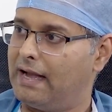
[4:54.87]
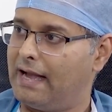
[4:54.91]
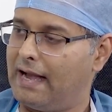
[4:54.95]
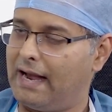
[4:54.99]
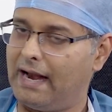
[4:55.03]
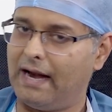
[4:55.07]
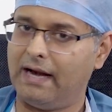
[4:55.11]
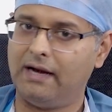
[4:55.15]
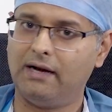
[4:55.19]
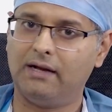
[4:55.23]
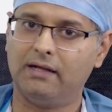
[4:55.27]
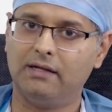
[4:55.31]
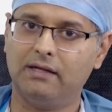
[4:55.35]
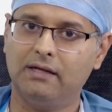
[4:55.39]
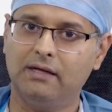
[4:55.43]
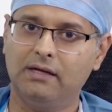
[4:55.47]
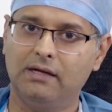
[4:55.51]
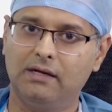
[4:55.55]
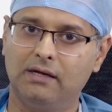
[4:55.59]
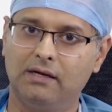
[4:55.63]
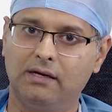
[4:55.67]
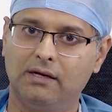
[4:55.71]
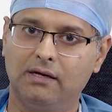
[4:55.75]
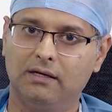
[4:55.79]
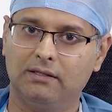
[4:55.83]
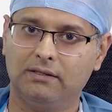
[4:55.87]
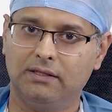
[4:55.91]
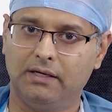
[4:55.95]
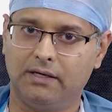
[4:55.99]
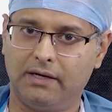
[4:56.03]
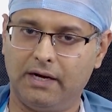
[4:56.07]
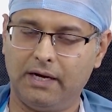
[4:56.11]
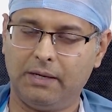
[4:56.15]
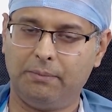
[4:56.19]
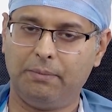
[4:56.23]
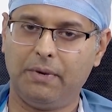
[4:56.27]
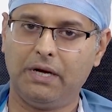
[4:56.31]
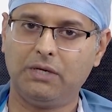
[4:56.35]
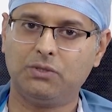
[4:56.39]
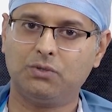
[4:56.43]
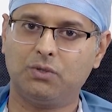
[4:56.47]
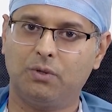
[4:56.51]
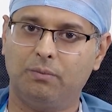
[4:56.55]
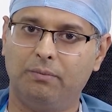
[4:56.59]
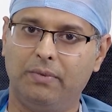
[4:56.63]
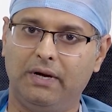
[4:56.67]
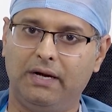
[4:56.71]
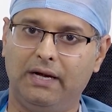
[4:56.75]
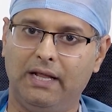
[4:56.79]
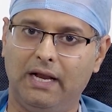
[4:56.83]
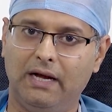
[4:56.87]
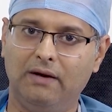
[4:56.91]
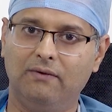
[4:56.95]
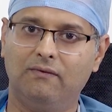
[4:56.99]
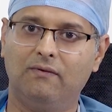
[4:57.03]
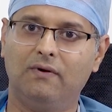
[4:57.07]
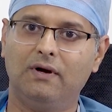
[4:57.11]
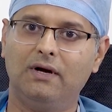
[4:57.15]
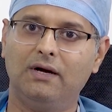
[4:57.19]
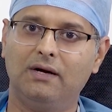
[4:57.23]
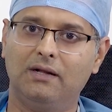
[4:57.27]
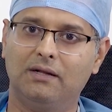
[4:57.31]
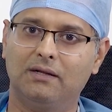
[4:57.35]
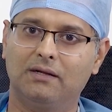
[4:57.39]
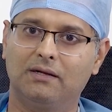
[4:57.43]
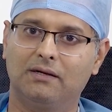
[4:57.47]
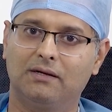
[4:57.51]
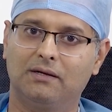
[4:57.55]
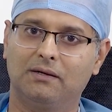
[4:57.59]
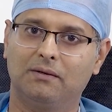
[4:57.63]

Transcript: and the treatment should be delivered